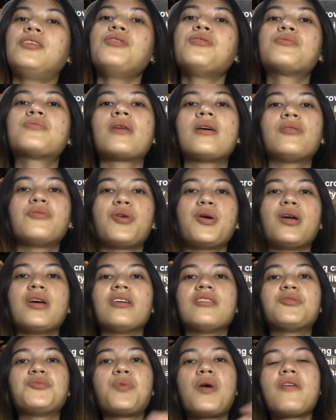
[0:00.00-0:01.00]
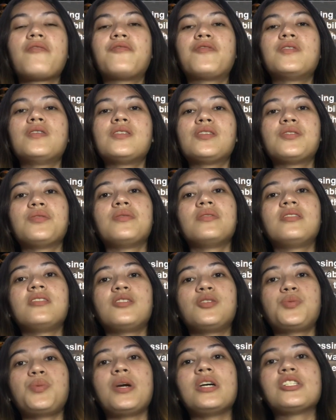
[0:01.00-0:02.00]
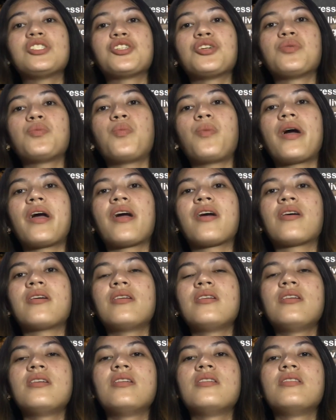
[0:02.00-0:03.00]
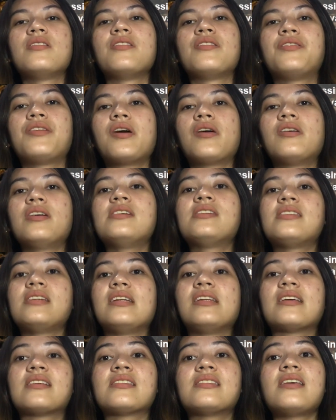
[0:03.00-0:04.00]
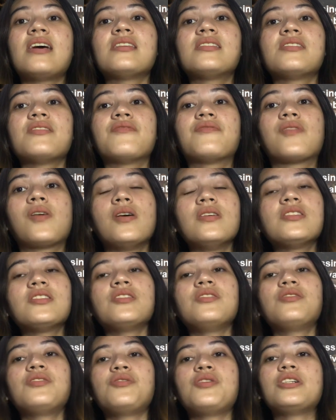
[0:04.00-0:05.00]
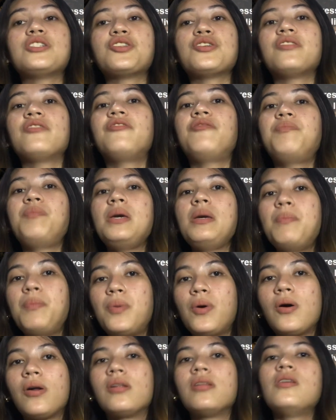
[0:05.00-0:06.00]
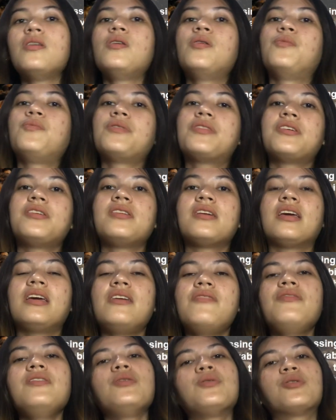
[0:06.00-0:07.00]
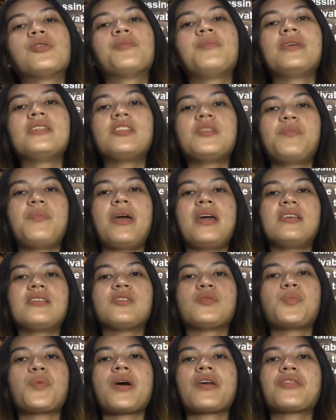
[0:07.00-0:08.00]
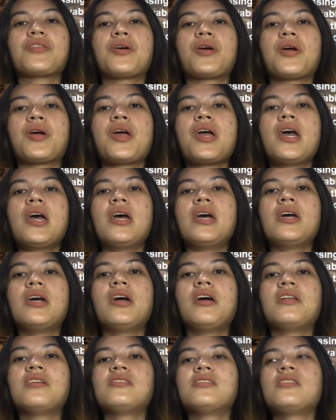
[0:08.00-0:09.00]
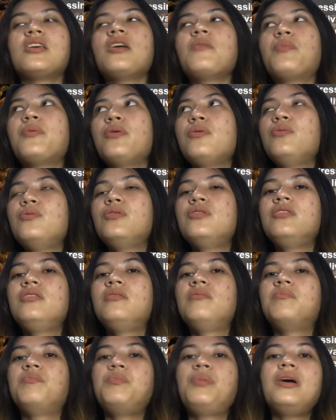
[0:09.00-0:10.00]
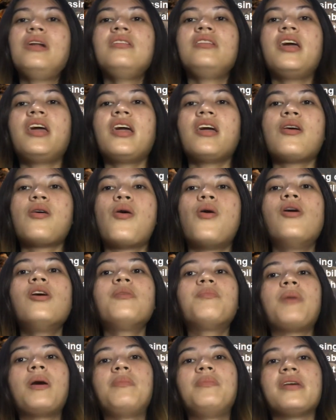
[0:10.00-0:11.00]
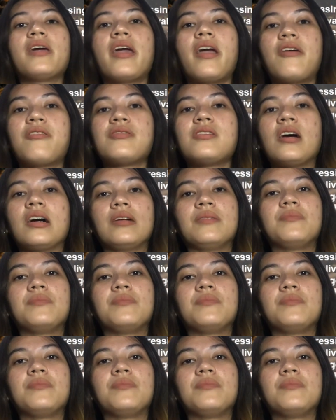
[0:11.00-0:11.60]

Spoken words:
crowding, it refers to the situation where there is an excessive concentration of people within a given urban space, whether it is neighborhood, building, or public area.